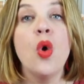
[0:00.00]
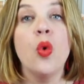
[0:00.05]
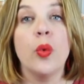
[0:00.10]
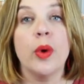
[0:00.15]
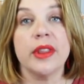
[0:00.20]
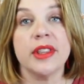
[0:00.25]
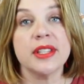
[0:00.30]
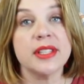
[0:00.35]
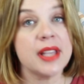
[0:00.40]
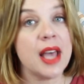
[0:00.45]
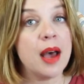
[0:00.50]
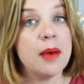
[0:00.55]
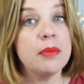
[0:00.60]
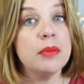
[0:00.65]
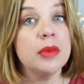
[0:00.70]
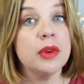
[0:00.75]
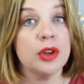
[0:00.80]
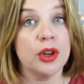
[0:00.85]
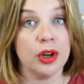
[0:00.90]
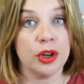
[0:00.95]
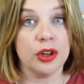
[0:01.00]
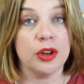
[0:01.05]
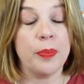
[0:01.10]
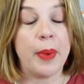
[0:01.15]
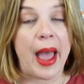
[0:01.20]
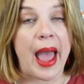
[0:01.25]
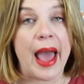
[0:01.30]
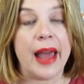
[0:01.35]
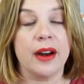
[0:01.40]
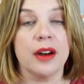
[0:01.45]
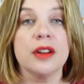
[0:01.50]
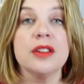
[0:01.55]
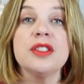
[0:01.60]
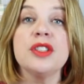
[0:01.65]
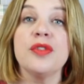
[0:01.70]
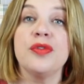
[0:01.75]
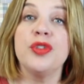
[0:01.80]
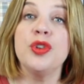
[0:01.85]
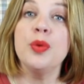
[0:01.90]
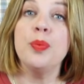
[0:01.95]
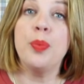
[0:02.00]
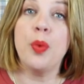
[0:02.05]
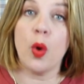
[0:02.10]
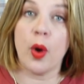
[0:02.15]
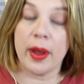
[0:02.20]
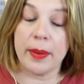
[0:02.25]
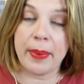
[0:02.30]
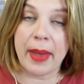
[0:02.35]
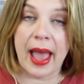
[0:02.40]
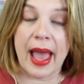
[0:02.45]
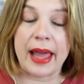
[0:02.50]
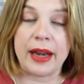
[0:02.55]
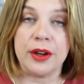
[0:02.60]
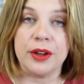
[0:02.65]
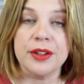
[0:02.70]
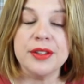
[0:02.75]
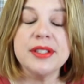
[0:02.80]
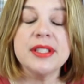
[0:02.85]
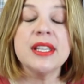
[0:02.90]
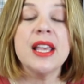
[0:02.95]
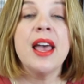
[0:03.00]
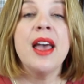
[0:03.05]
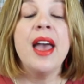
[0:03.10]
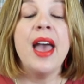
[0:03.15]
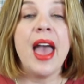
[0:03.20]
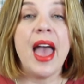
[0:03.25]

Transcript: with some girl patterns, a few boy patterns,